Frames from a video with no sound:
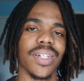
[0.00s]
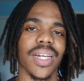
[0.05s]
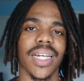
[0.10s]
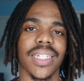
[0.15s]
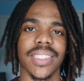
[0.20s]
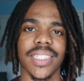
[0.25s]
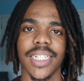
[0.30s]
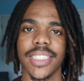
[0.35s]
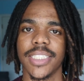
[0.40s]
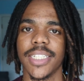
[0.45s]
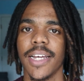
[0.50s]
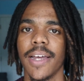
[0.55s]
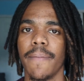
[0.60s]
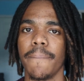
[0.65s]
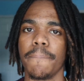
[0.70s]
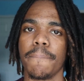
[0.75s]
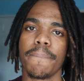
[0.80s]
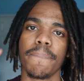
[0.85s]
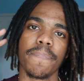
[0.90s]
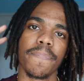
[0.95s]
you guys next
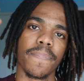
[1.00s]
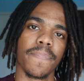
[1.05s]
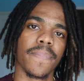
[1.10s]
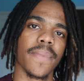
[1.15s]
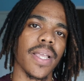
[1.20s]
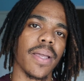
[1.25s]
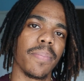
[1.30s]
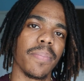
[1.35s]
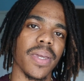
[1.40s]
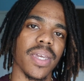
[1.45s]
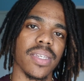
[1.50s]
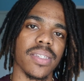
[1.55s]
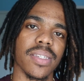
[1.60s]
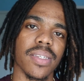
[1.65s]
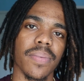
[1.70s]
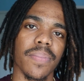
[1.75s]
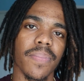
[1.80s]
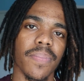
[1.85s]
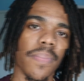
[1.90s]
time. Peace.